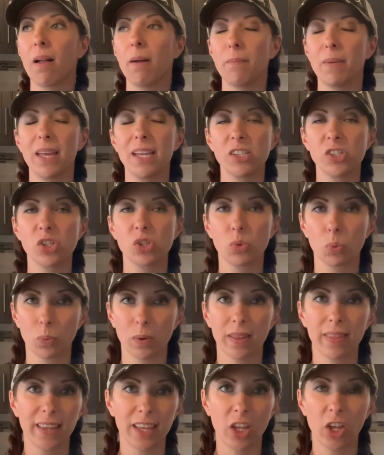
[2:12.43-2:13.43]
It's just
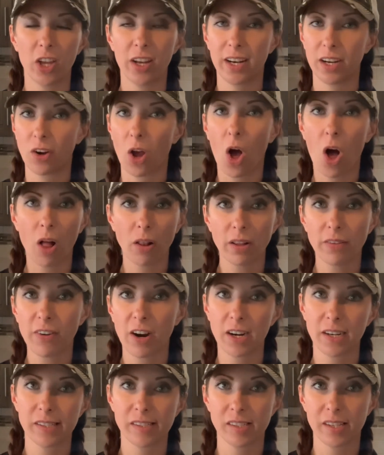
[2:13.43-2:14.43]
really good, and all of
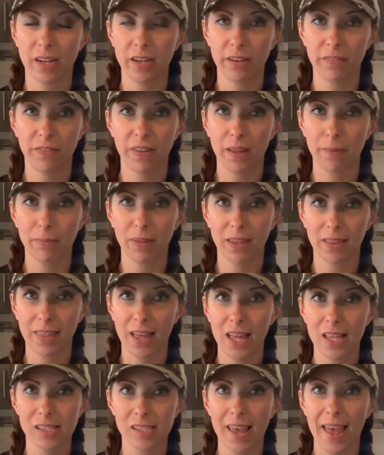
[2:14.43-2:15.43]
our extended family
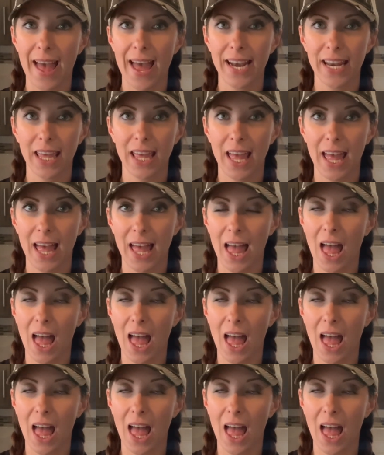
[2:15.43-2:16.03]
that has had it at